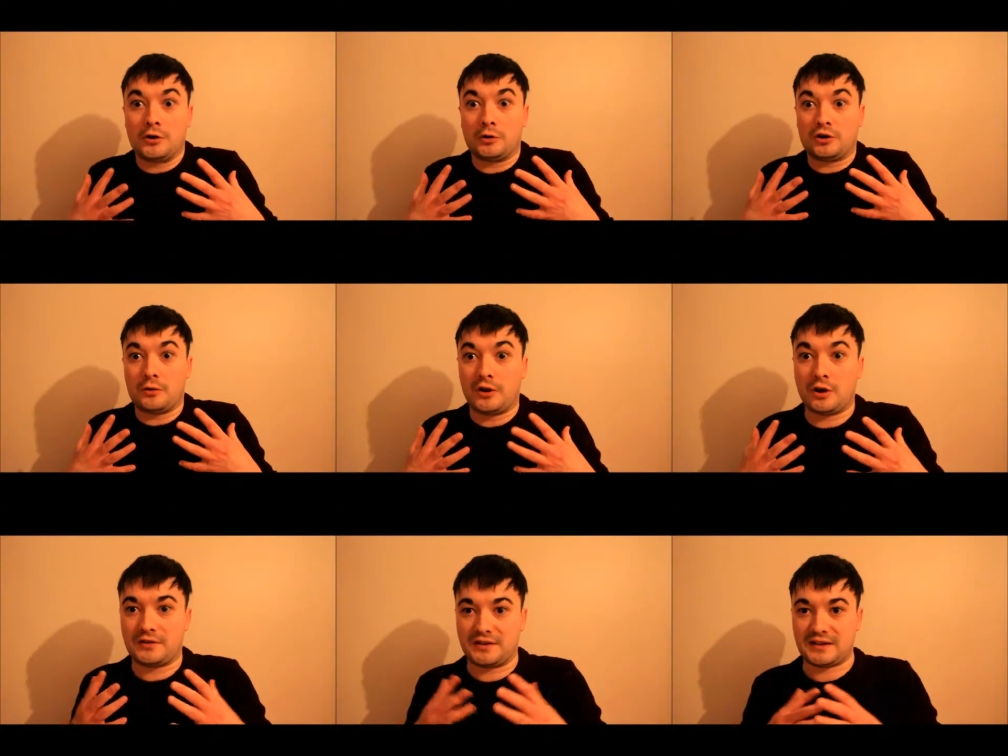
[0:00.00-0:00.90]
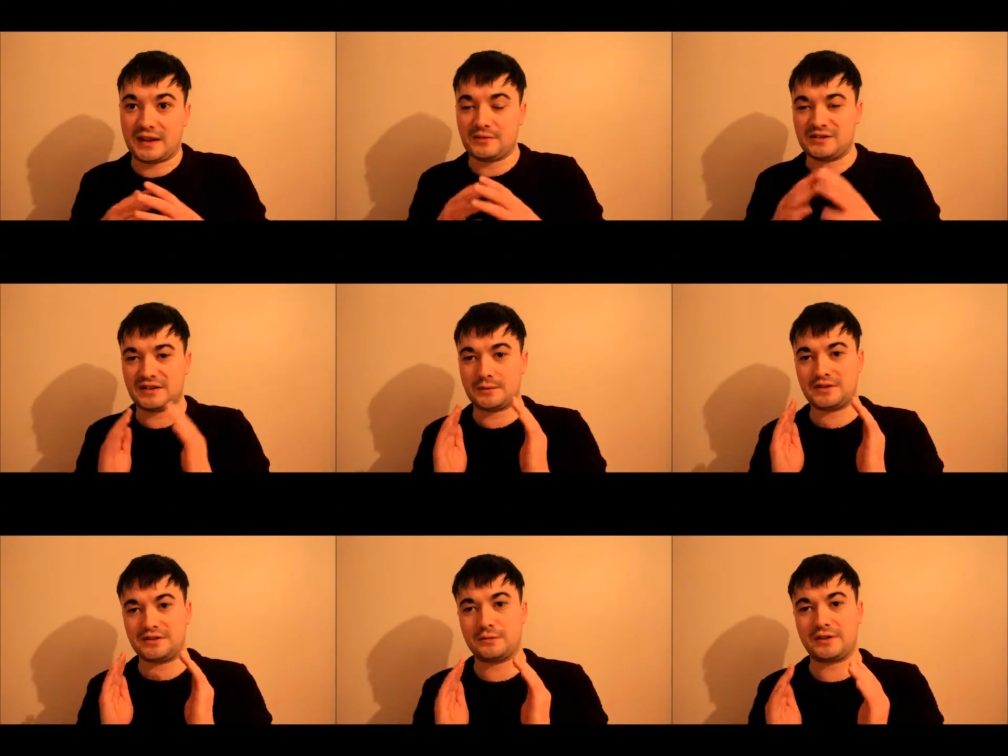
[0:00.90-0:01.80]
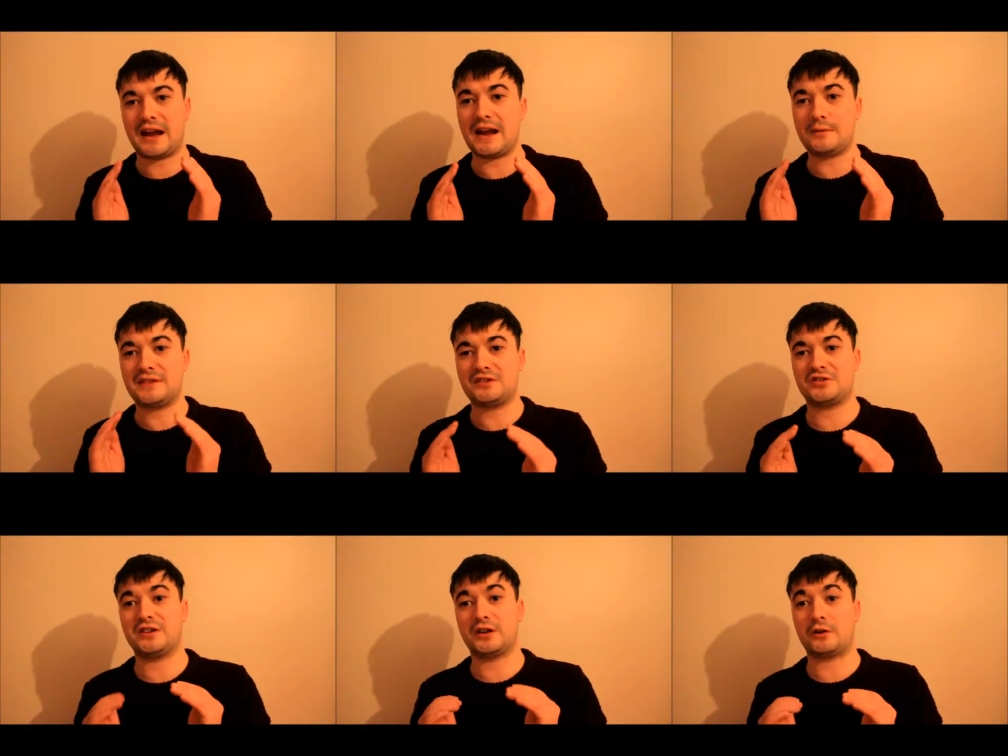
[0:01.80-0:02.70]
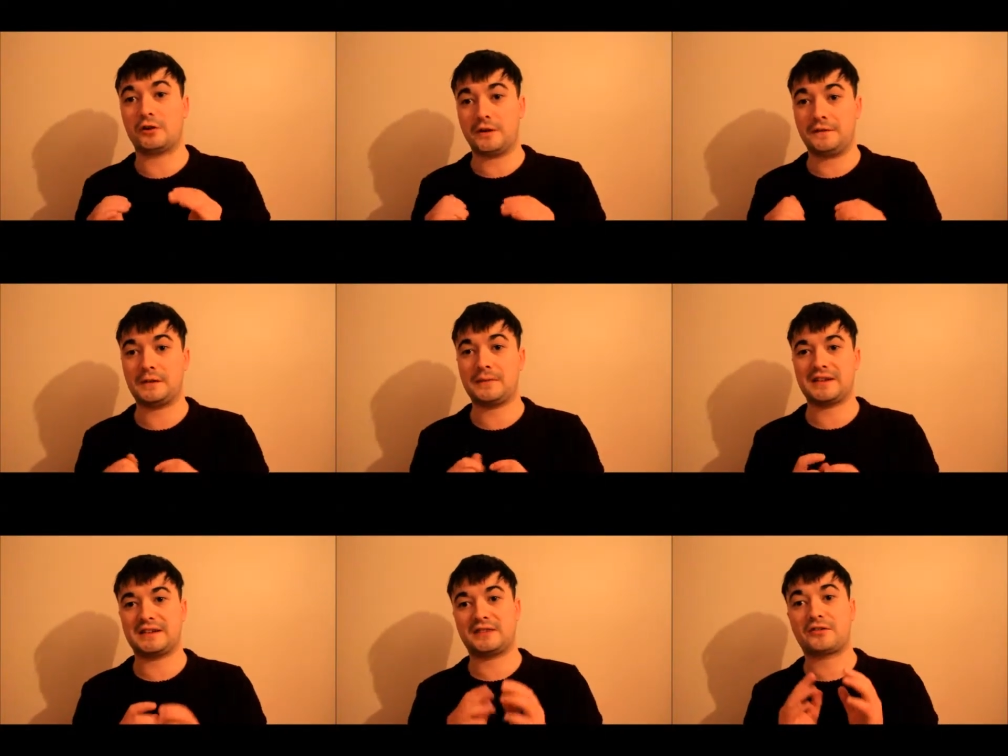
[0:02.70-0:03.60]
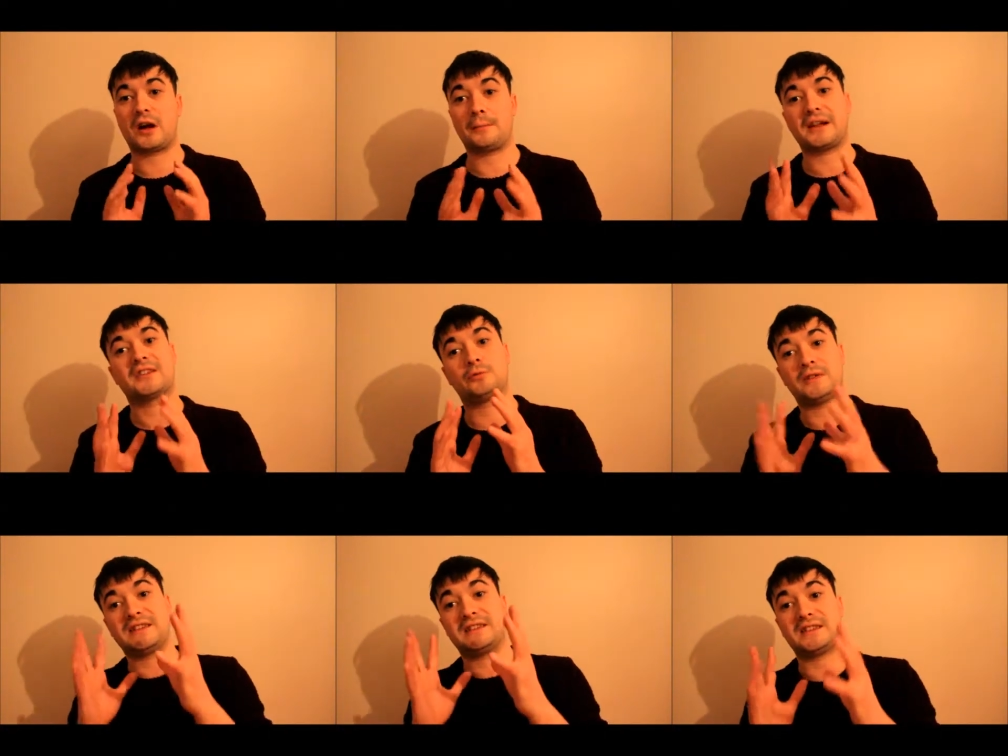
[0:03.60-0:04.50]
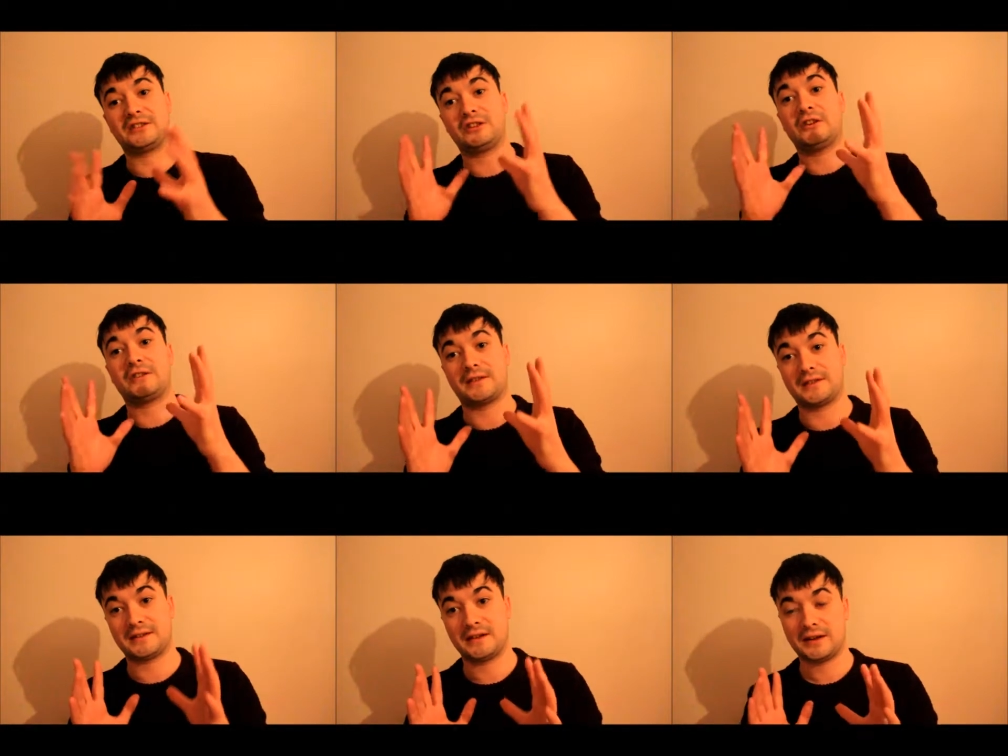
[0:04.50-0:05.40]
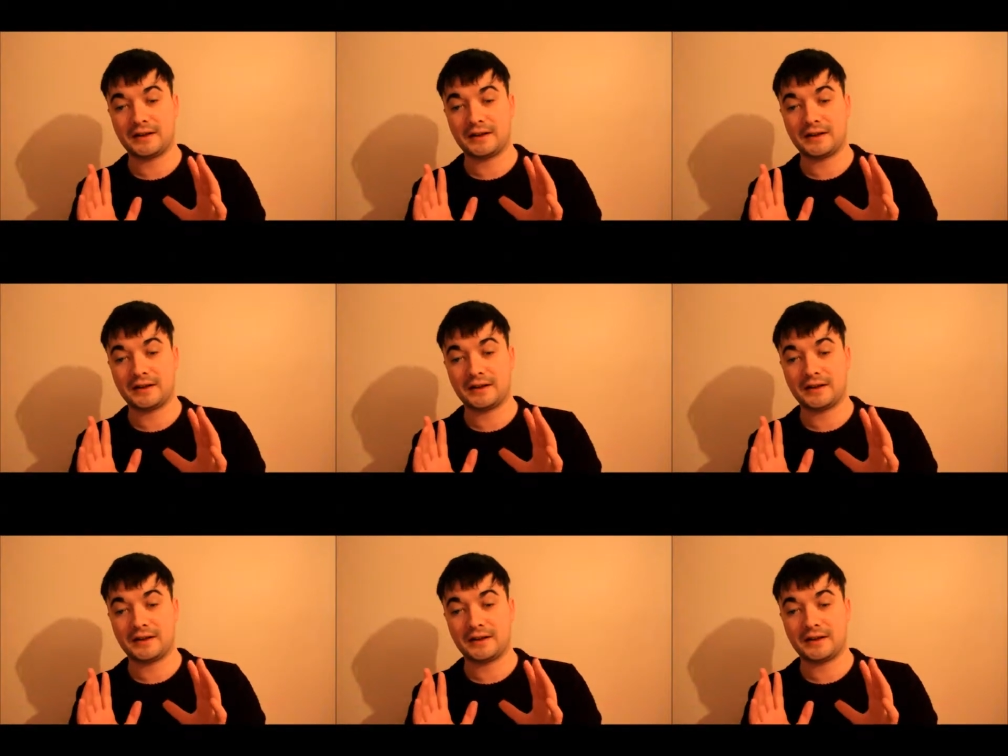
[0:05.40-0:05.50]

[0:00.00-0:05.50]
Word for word: no, I don't know. It was, just, it was so good. I always enjoy a good horror film. There's lots of complex twists and turns.